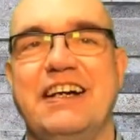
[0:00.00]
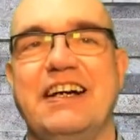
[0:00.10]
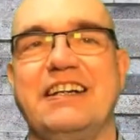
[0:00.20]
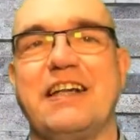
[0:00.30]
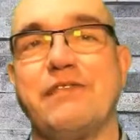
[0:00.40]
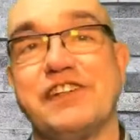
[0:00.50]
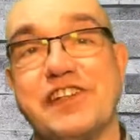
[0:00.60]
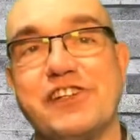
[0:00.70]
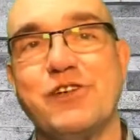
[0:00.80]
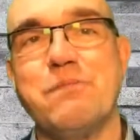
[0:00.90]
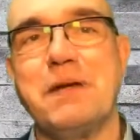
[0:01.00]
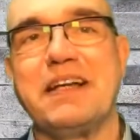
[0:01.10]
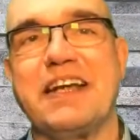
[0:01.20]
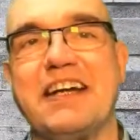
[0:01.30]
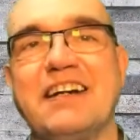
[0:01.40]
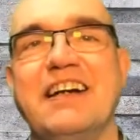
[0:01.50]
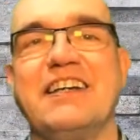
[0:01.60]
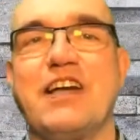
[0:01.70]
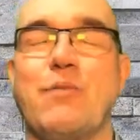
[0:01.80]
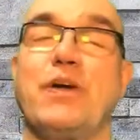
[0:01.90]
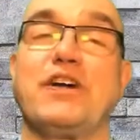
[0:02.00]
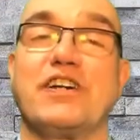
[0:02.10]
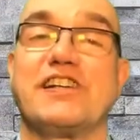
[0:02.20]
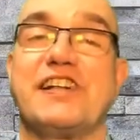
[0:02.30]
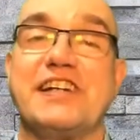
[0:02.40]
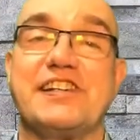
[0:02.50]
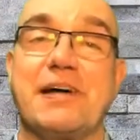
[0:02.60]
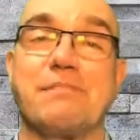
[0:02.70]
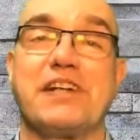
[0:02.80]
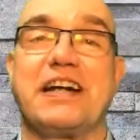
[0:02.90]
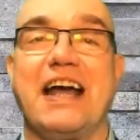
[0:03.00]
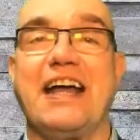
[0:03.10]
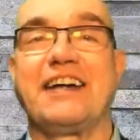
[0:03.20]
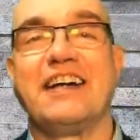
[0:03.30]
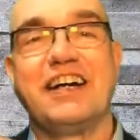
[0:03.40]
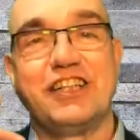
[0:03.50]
And if it's a Zoom meeting, then we're going to say something like,